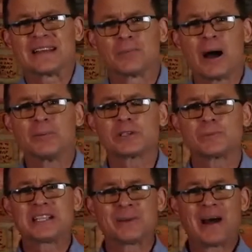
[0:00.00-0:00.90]
The Bible
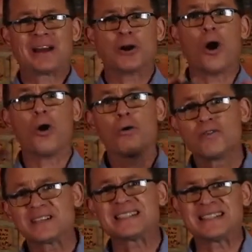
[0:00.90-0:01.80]
speaks about an
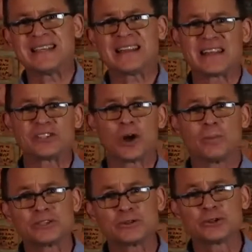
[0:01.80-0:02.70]
overseer. Their job
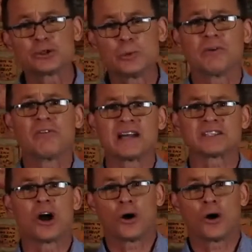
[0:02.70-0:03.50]
is to supervise.